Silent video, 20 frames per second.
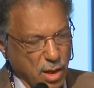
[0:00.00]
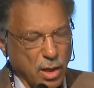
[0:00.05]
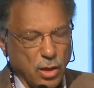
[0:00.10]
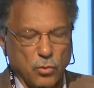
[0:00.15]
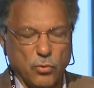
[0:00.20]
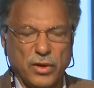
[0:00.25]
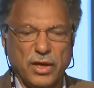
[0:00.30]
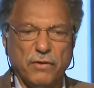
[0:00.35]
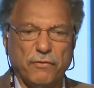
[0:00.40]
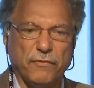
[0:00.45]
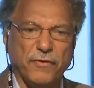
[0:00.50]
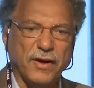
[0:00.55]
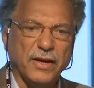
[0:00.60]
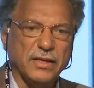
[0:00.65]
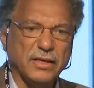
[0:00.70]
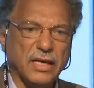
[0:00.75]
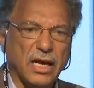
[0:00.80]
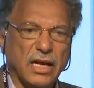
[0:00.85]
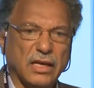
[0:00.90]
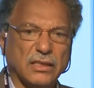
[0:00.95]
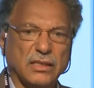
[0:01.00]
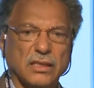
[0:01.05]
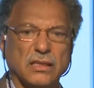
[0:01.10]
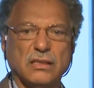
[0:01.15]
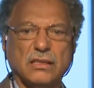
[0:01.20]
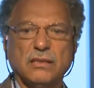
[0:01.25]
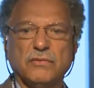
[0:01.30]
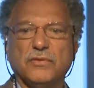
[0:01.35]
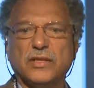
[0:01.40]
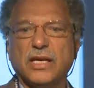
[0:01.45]
We find
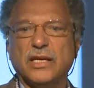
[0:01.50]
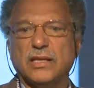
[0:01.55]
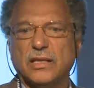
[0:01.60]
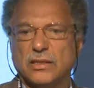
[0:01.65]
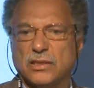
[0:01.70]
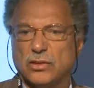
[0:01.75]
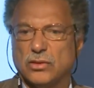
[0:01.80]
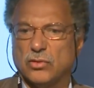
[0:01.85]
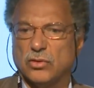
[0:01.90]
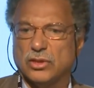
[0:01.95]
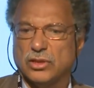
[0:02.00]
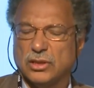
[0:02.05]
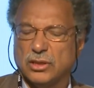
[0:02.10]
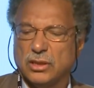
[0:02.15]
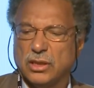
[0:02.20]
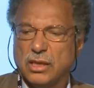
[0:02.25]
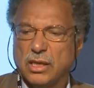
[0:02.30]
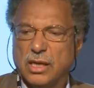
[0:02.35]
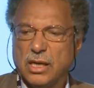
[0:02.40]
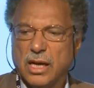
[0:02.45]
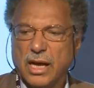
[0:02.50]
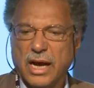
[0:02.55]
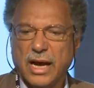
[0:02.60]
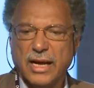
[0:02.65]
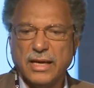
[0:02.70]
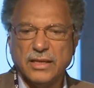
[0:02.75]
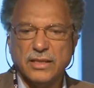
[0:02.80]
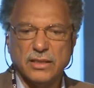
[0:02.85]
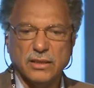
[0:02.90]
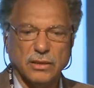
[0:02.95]
alternative data source,
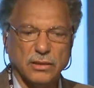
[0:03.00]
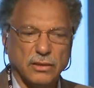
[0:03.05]
and